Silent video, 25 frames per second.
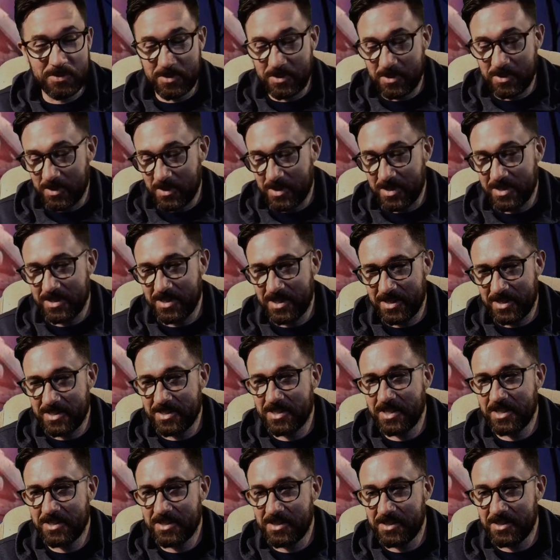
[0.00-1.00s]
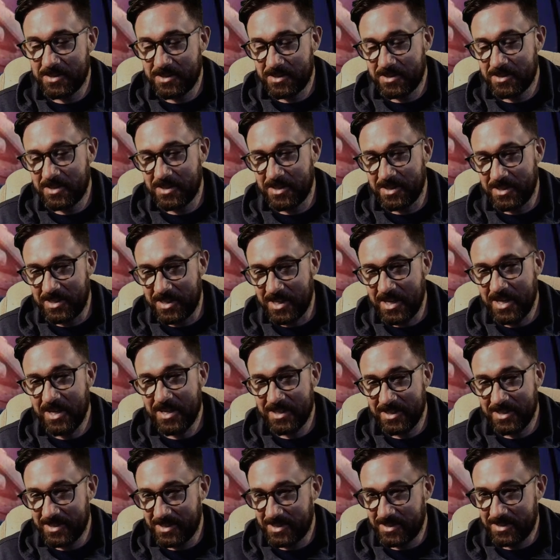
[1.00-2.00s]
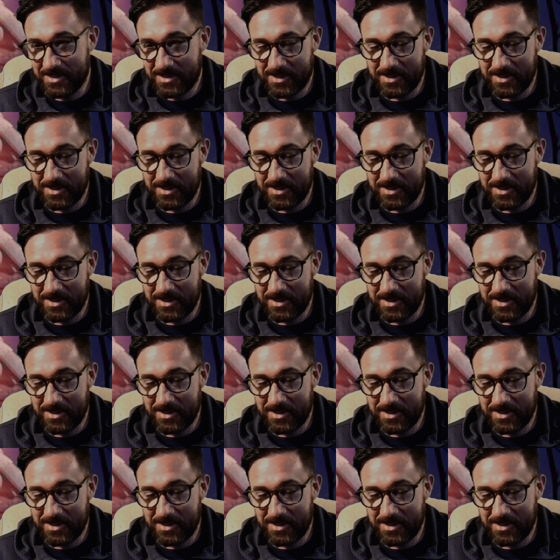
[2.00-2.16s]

So I said to the dad,